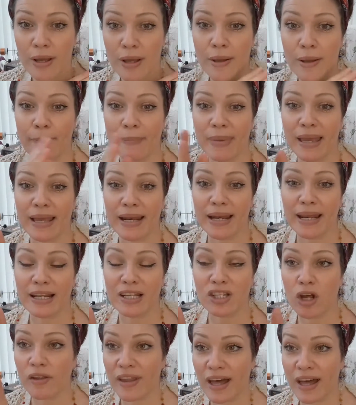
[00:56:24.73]
meaning it's
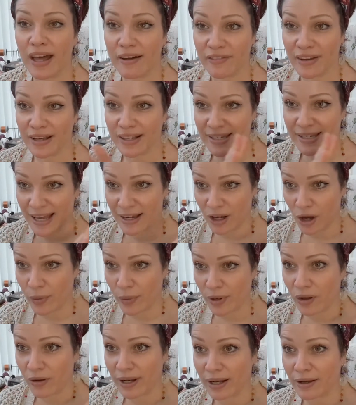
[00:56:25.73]
not that things aren't going
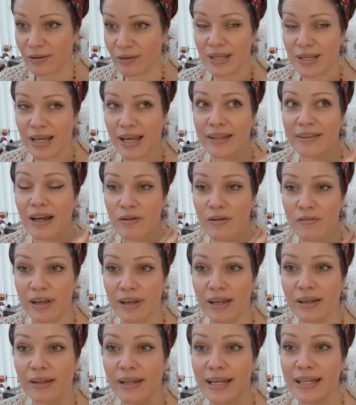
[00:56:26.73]
on outside that are
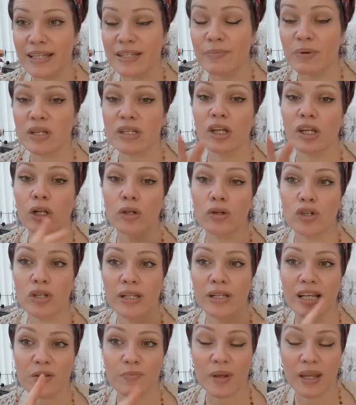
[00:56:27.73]
real, it is, but it's the illusion
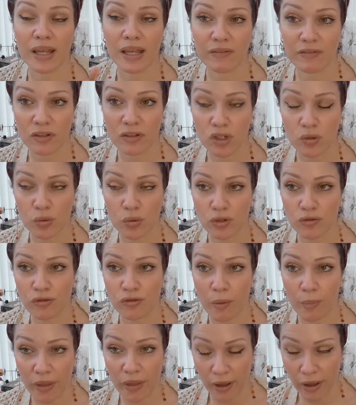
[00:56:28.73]
that's been given to us
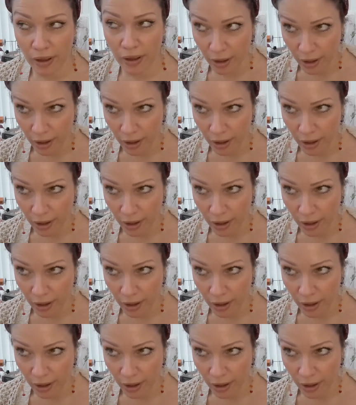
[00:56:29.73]
from the